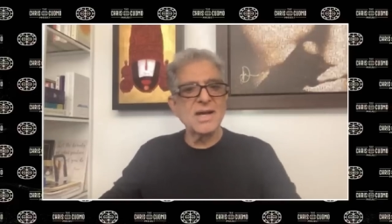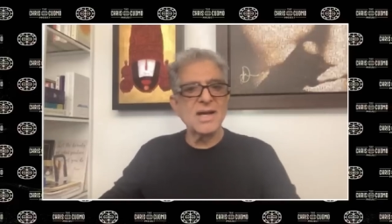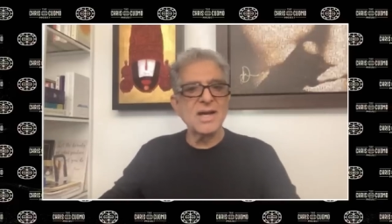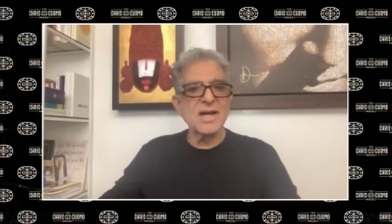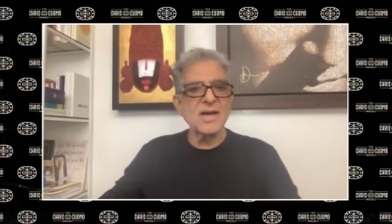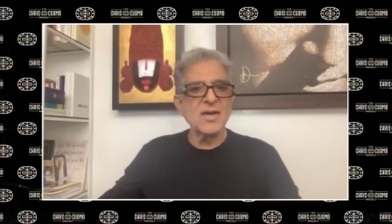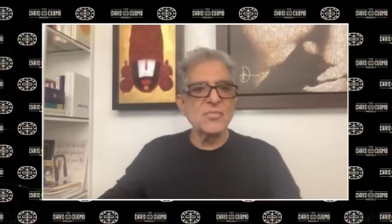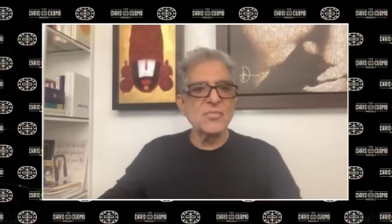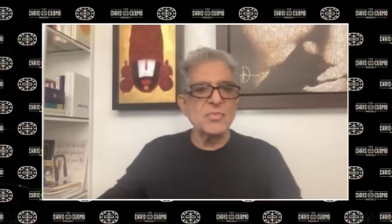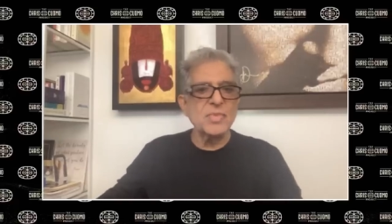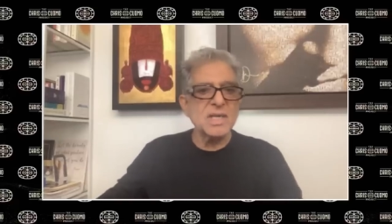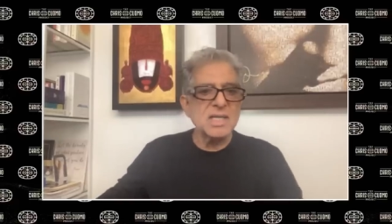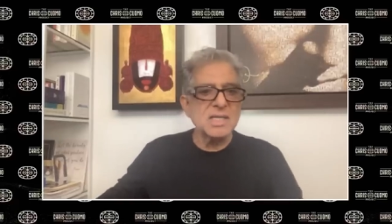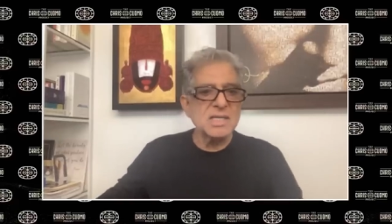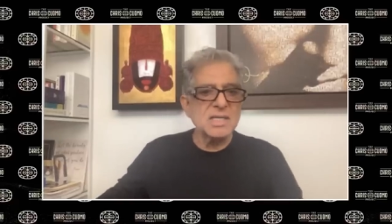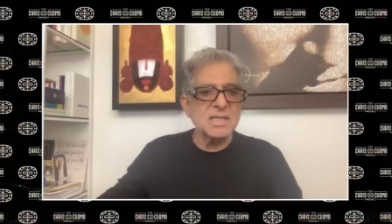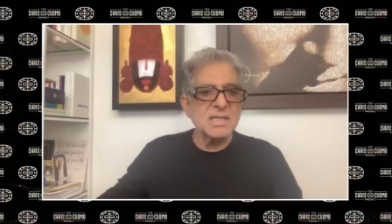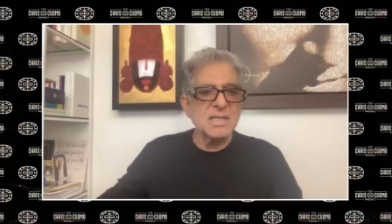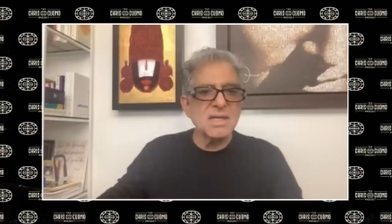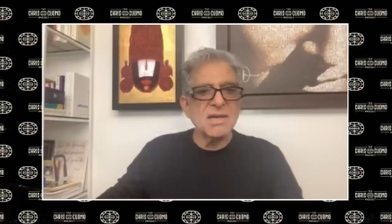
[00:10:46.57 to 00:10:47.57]
I've
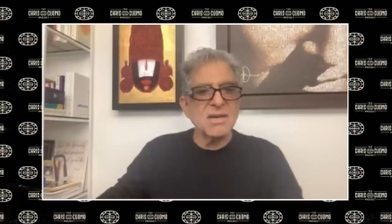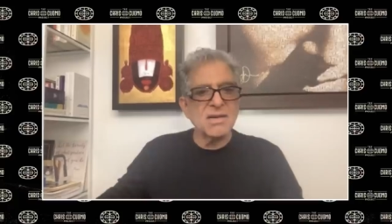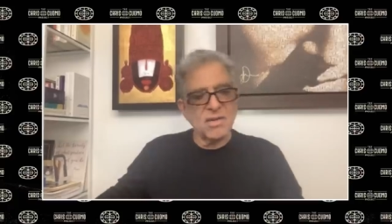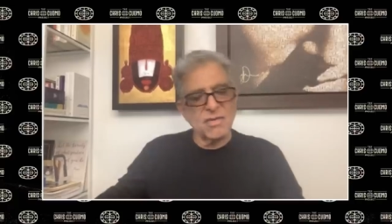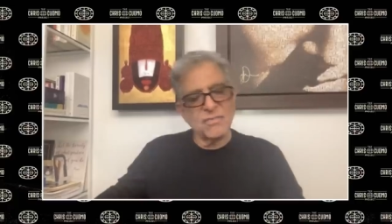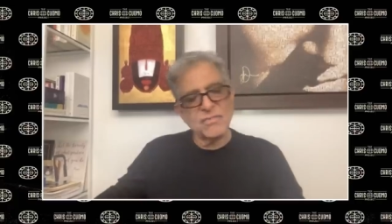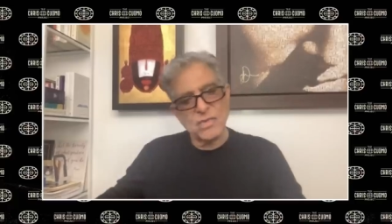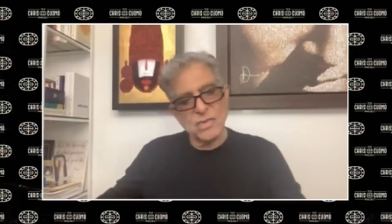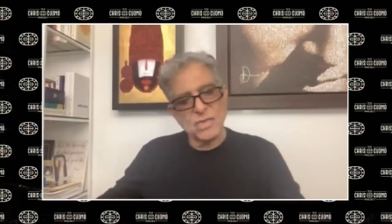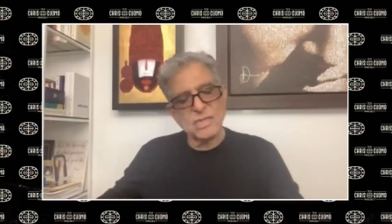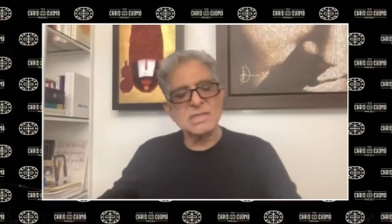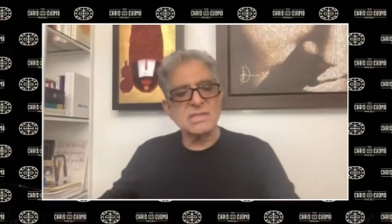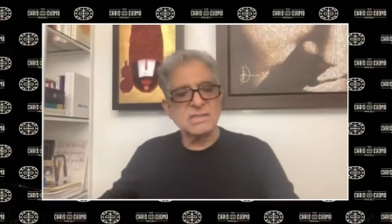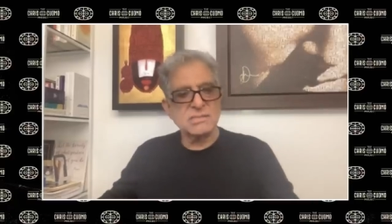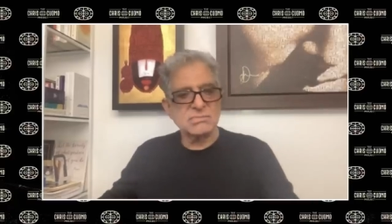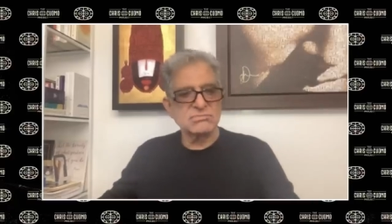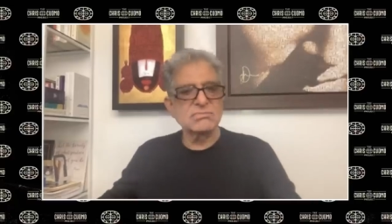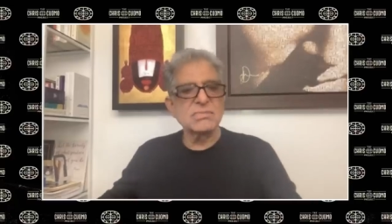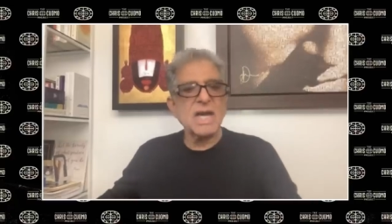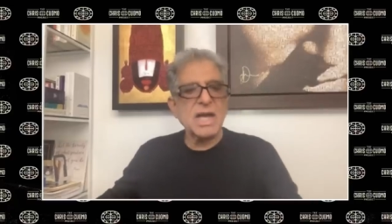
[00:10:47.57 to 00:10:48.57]
been, of course,
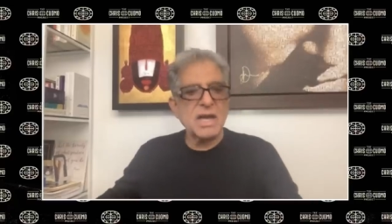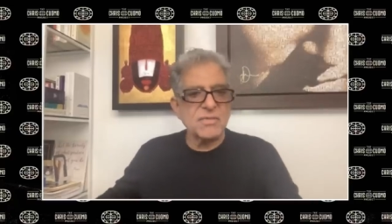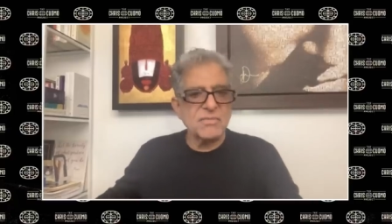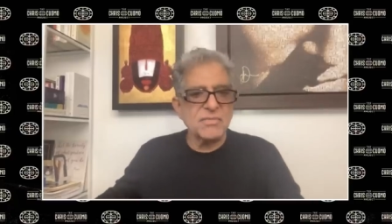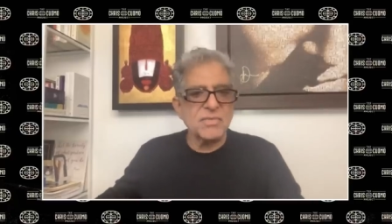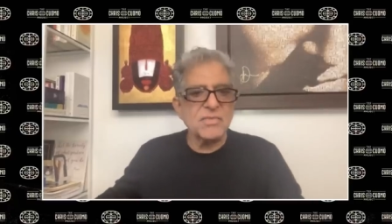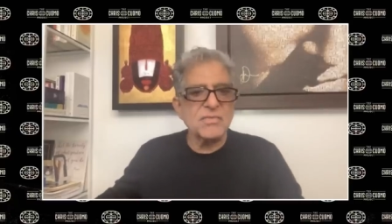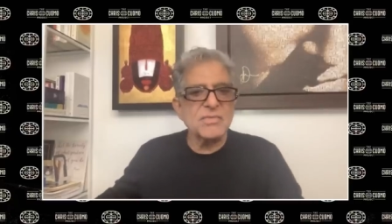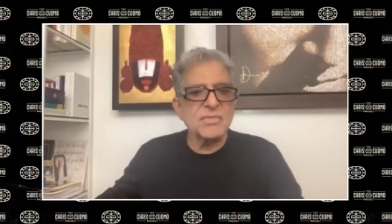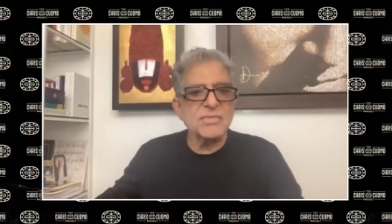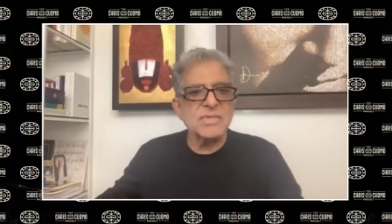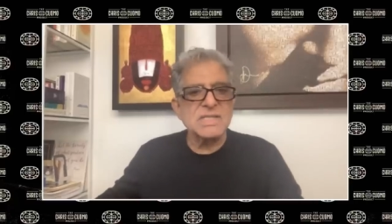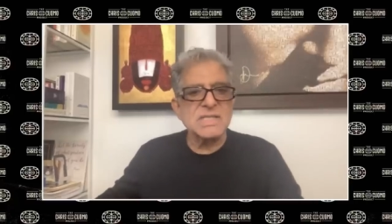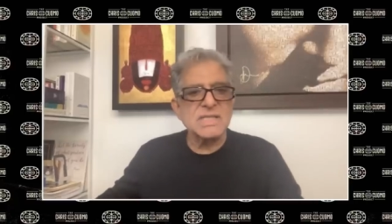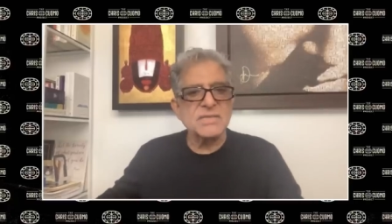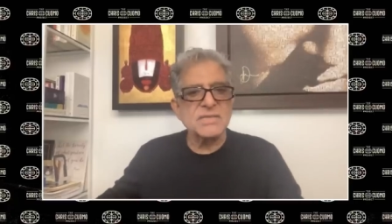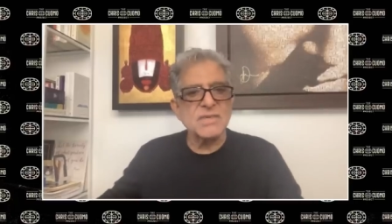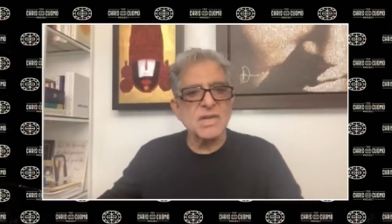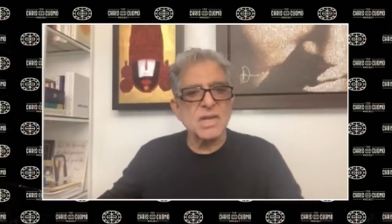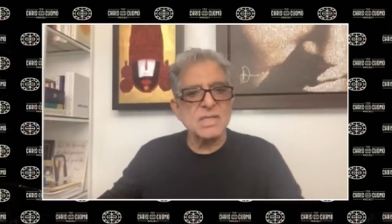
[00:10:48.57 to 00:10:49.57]
I've
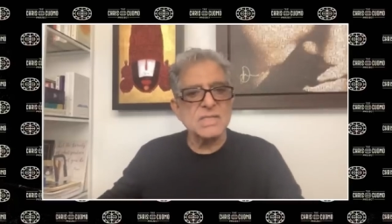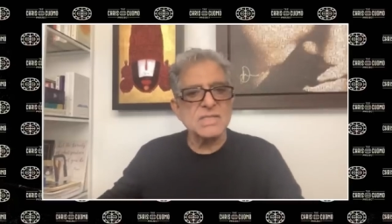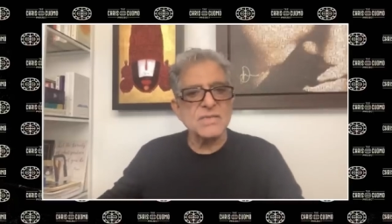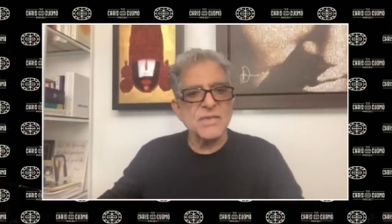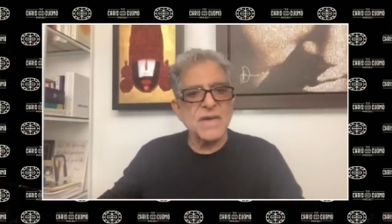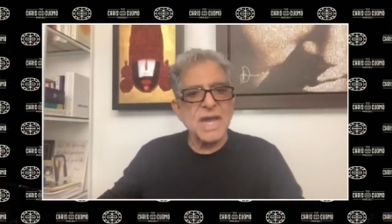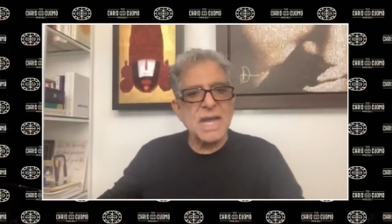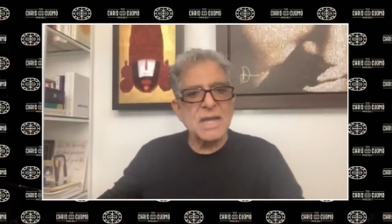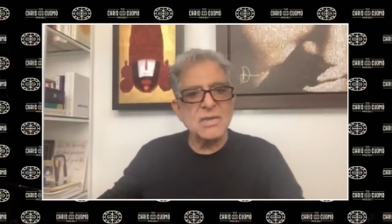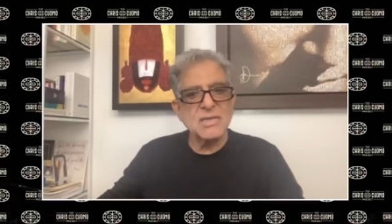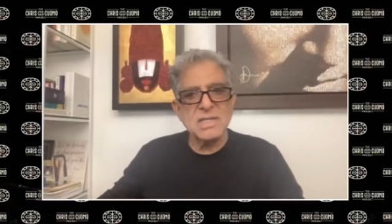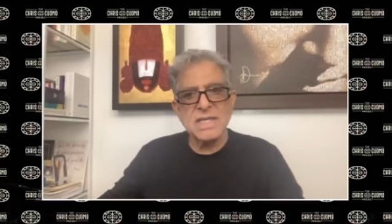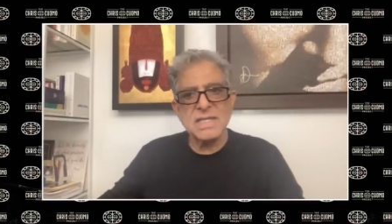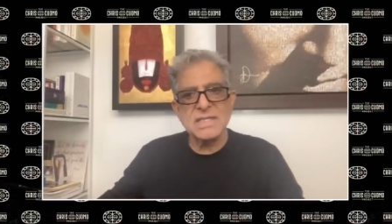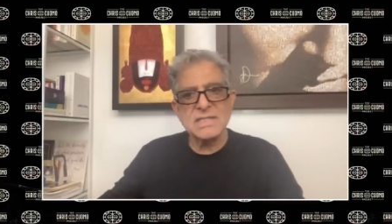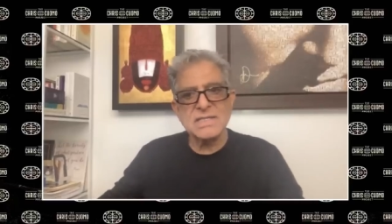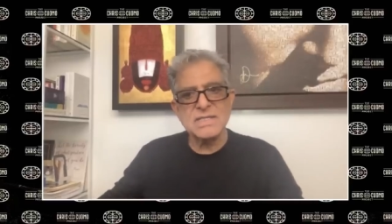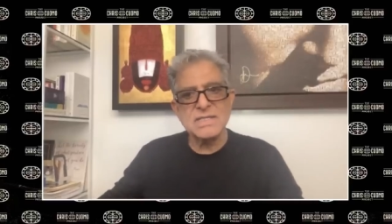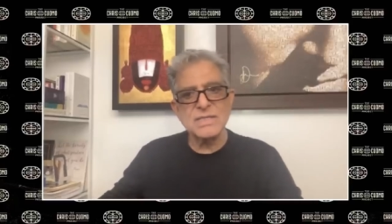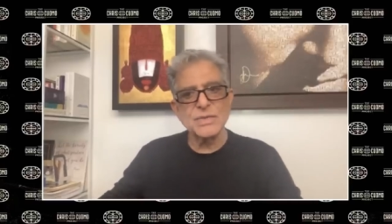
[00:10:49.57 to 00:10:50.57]
received lots of
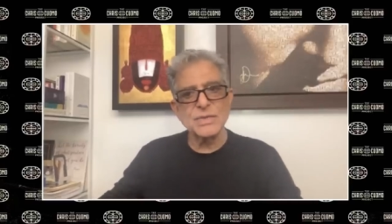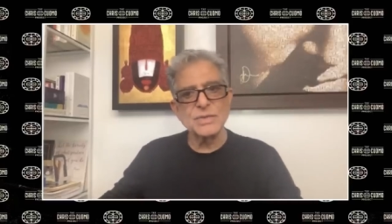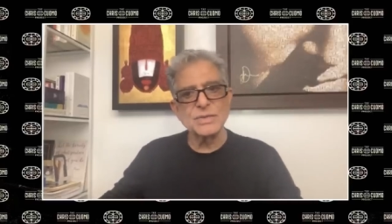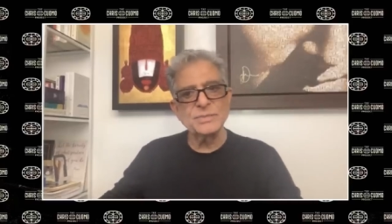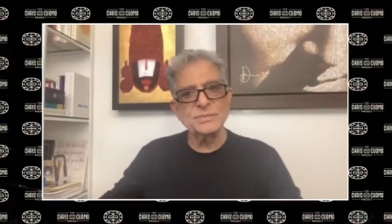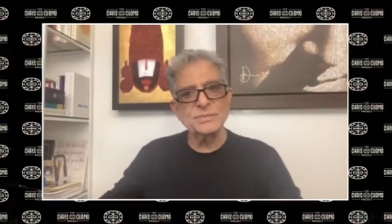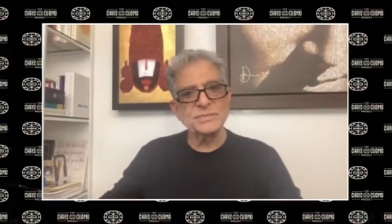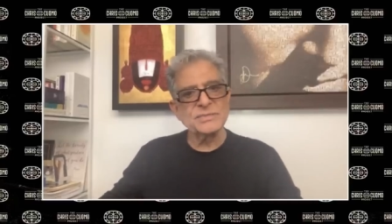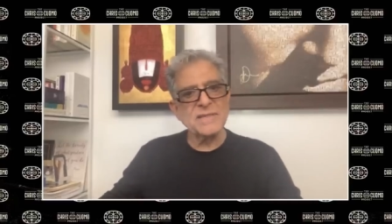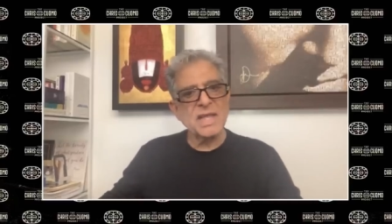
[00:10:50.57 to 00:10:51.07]
accolades too.